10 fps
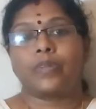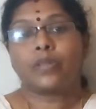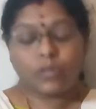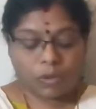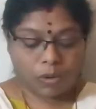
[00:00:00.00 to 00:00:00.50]

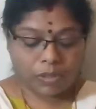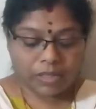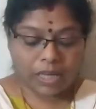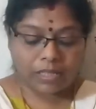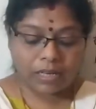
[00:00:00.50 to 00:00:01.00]
So
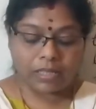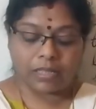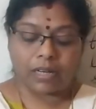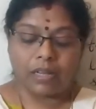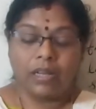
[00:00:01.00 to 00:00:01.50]
just
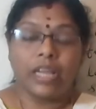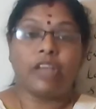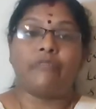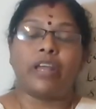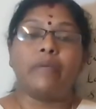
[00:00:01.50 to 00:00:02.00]
listen.
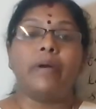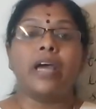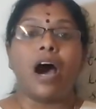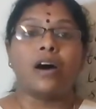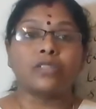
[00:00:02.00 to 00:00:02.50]
If anybody
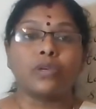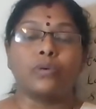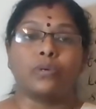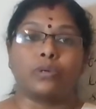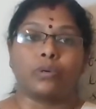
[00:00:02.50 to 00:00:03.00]
asks
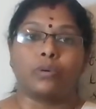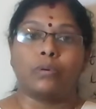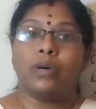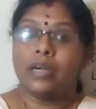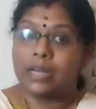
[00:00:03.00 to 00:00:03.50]
you
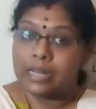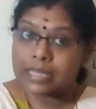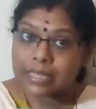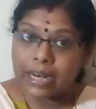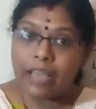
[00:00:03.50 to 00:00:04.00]
to
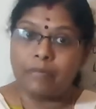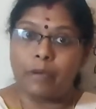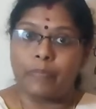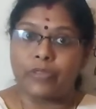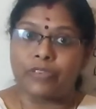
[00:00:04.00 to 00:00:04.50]
describe
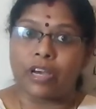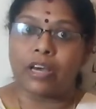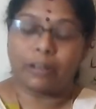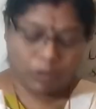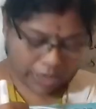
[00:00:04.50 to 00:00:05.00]
the picture,
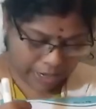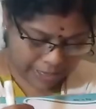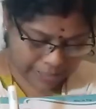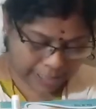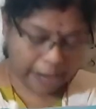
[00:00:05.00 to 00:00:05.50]
you can
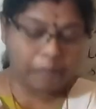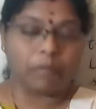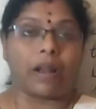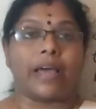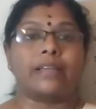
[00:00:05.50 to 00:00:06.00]
describe
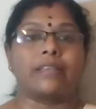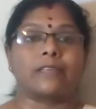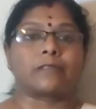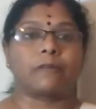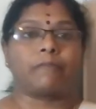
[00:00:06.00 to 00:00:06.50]
like
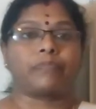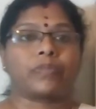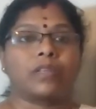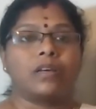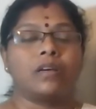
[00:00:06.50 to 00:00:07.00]
this.
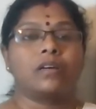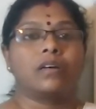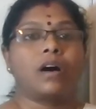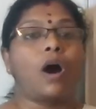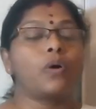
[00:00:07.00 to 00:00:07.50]

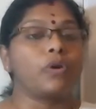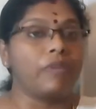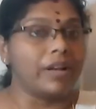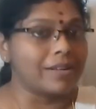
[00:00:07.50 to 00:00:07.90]
How you will